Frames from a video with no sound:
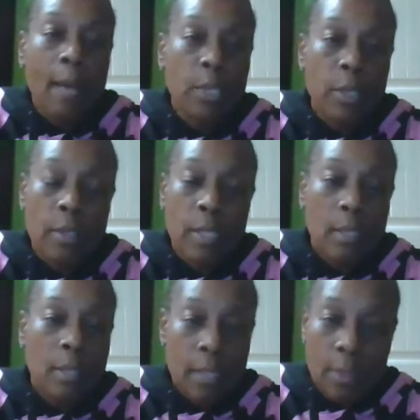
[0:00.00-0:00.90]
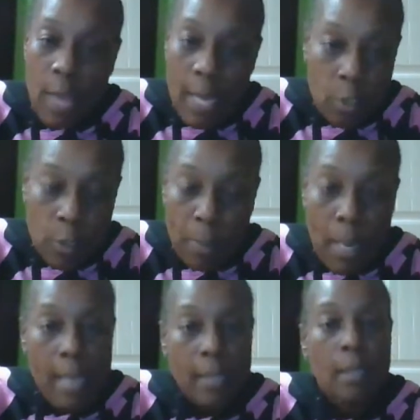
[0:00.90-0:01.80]
out here that are not just
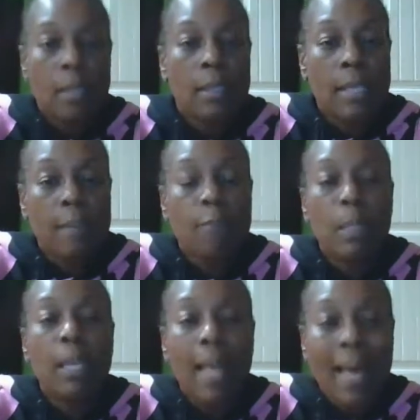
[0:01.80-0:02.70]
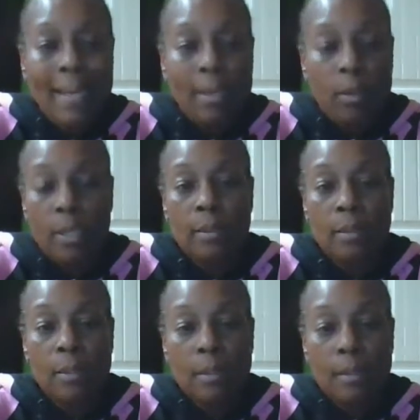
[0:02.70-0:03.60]
Black, that have been lied on.
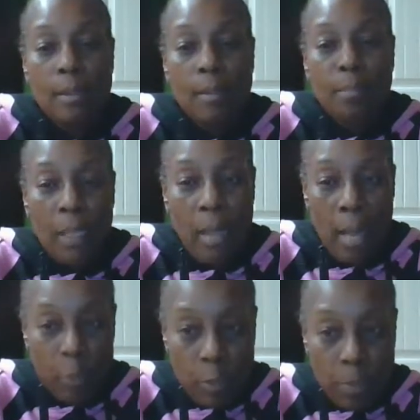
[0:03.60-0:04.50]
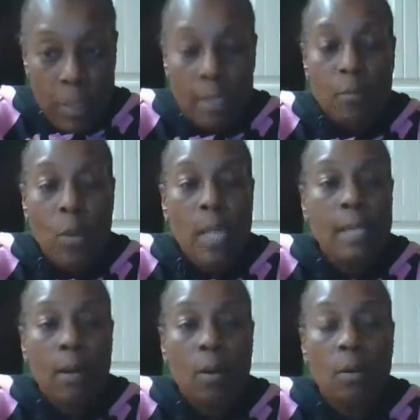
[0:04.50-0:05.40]
But I'm just speaking right
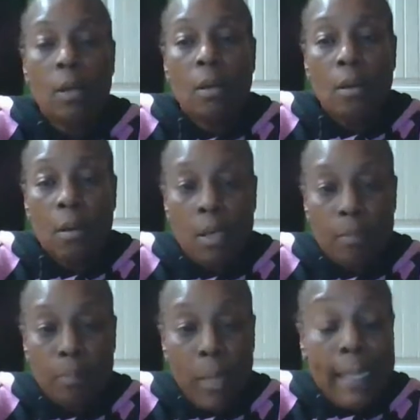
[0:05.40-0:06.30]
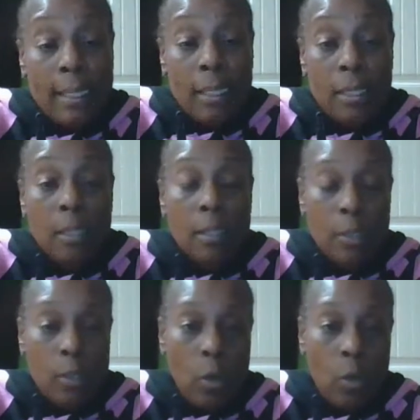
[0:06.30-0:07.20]
now on mainly,
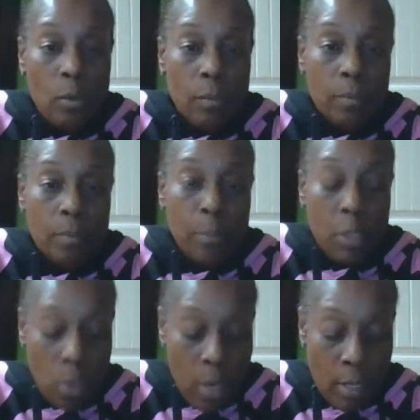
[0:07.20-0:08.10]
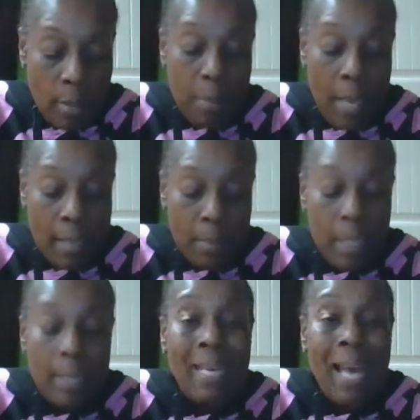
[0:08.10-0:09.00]
majority of Black
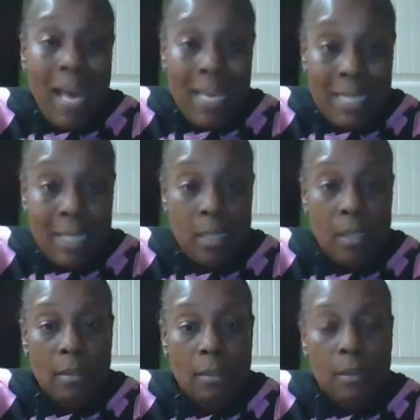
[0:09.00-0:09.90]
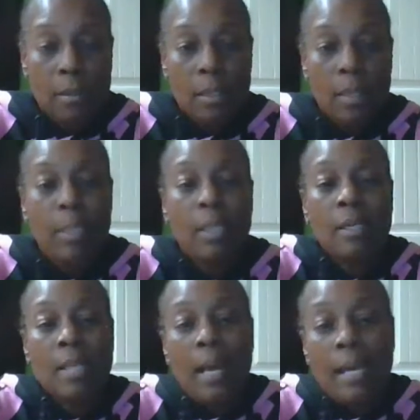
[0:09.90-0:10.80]
men that I see. And
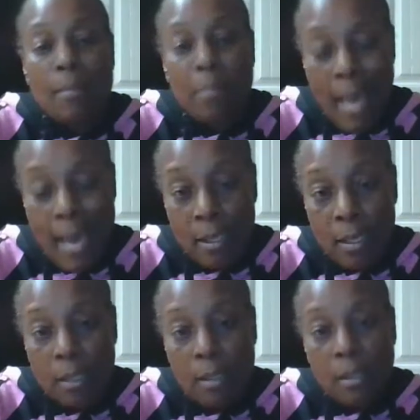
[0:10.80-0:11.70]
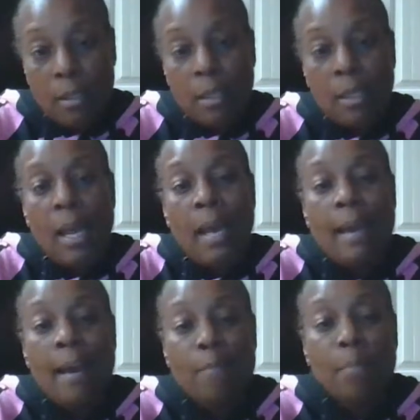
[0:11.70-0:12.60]
because I'm Black and I
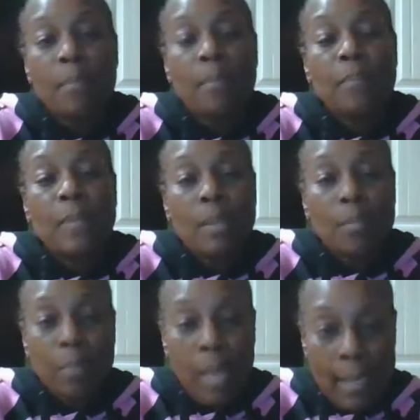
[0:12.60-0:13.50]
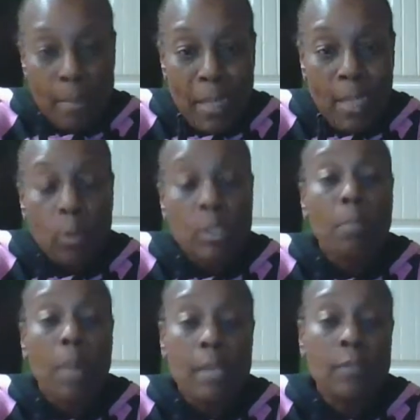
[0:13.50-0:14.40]
have Black males
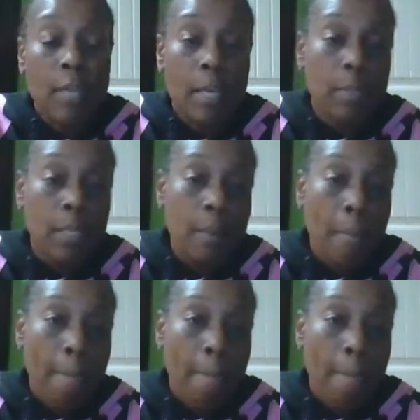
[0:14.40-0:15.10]
in my family,